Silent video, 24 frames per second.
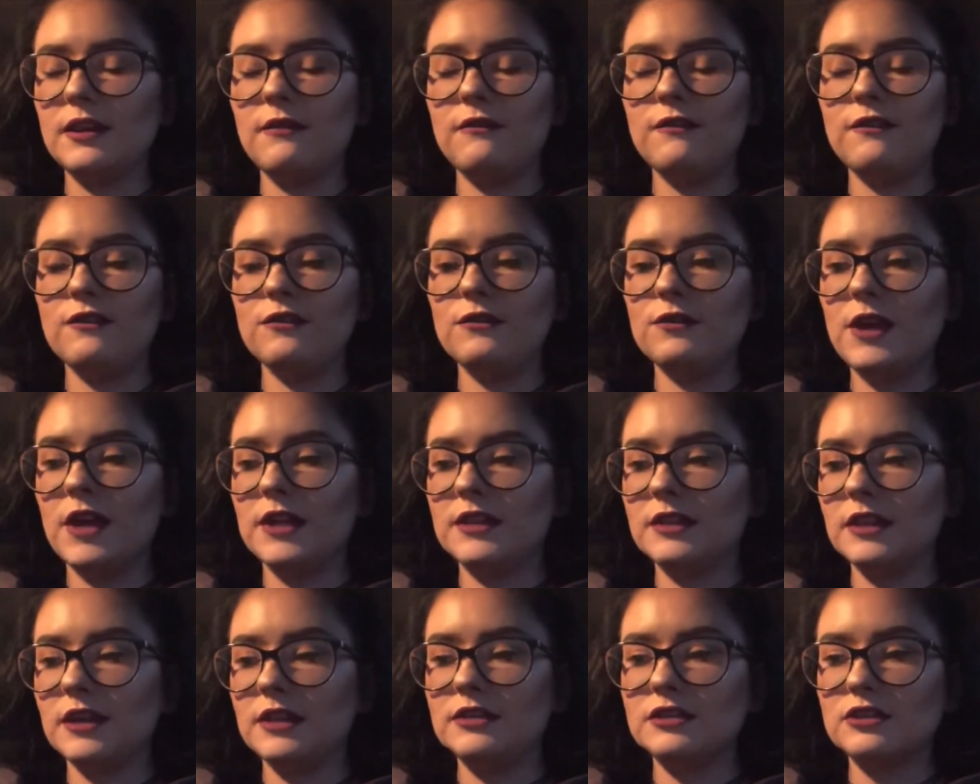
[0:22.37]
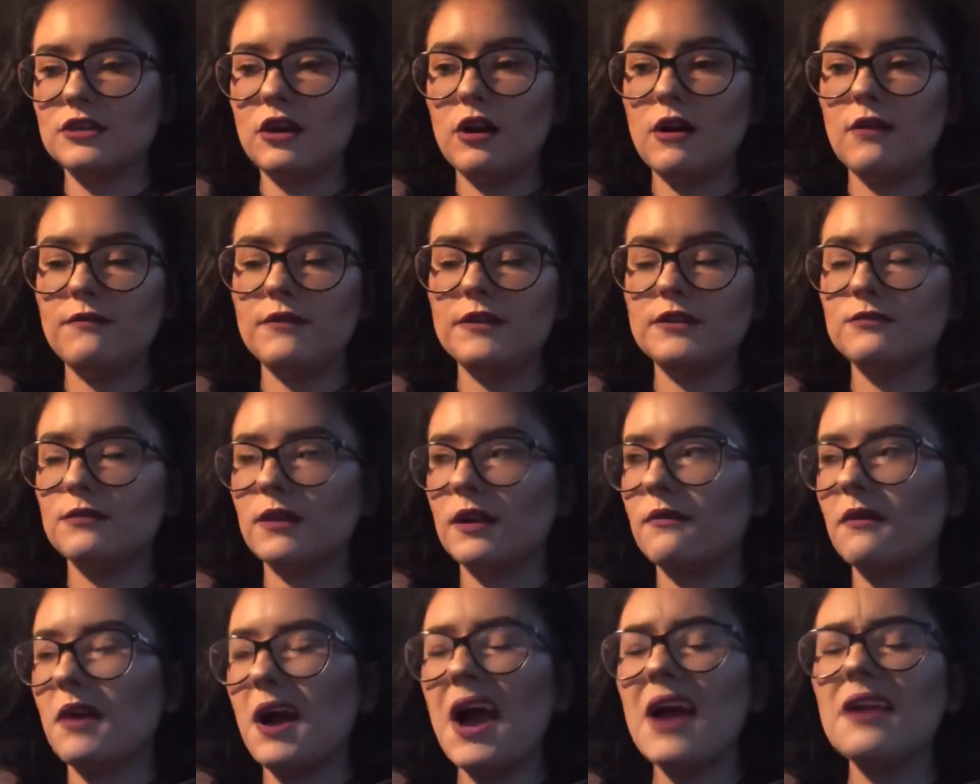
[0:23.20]
If you get the iced coffees,
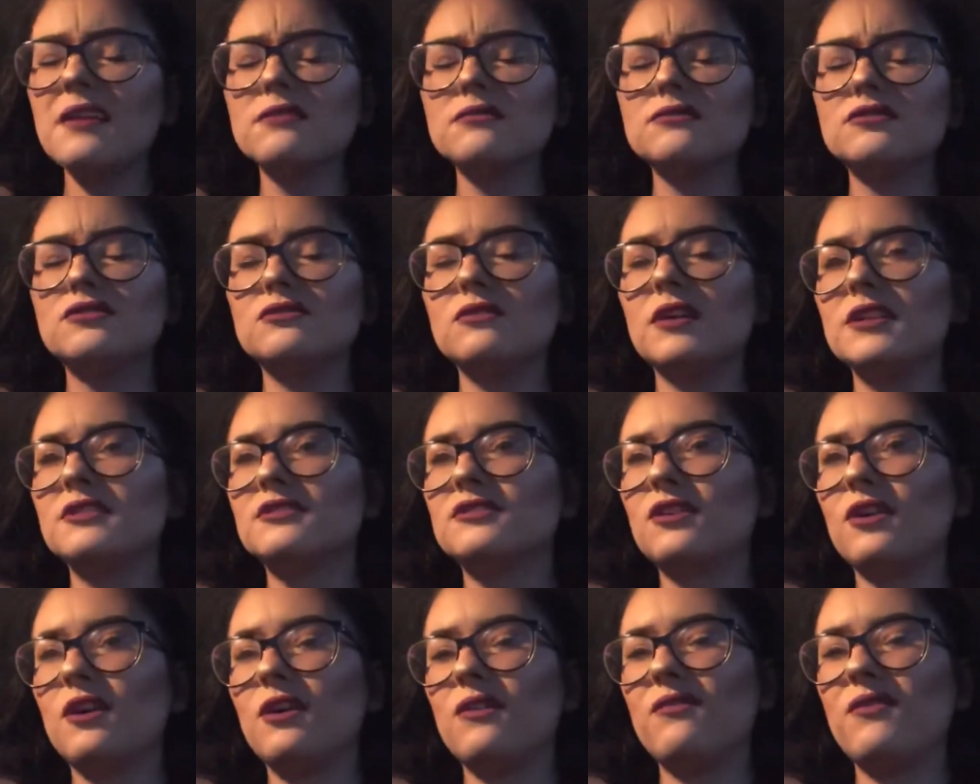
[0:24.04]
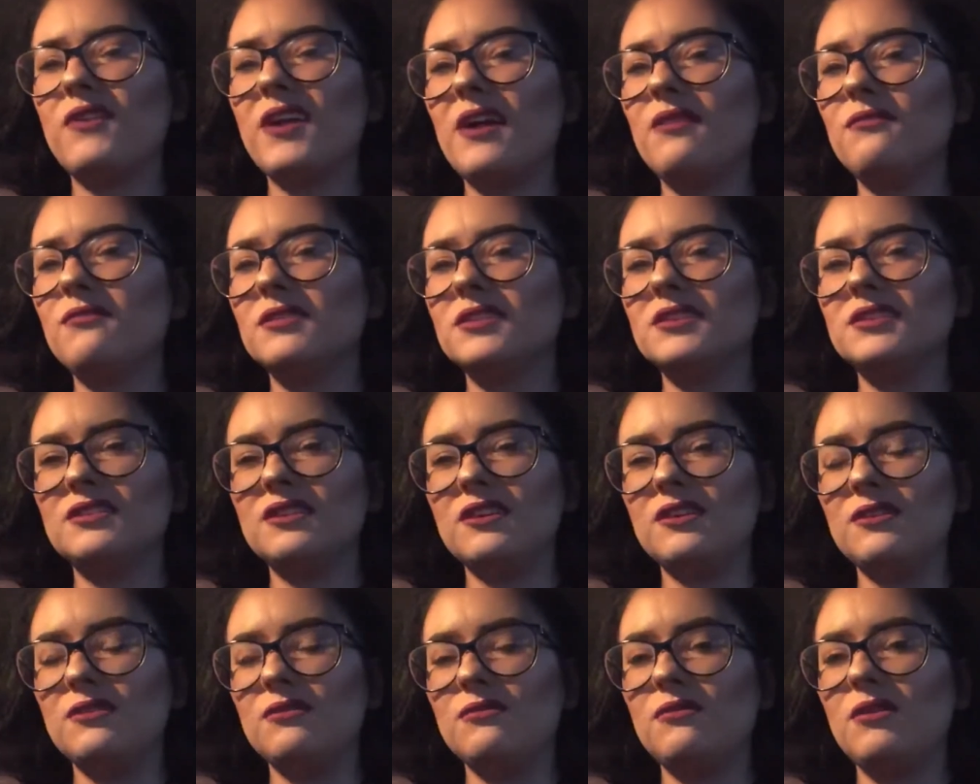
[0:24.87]
whatever. I don't do iced coffee. I really
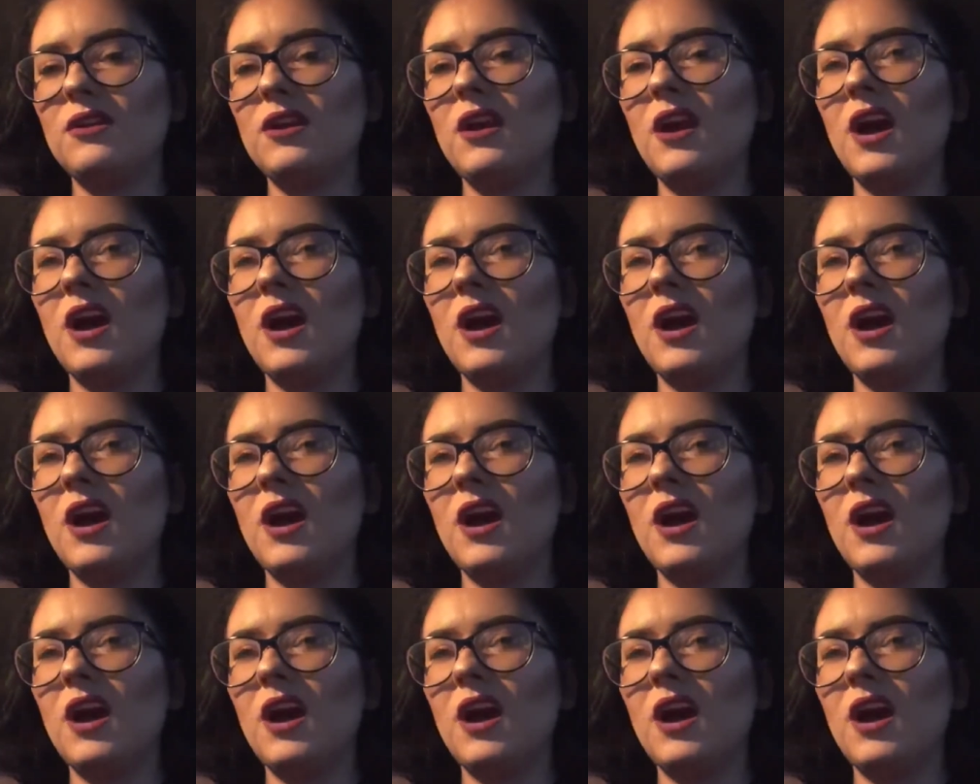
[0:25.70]
don't.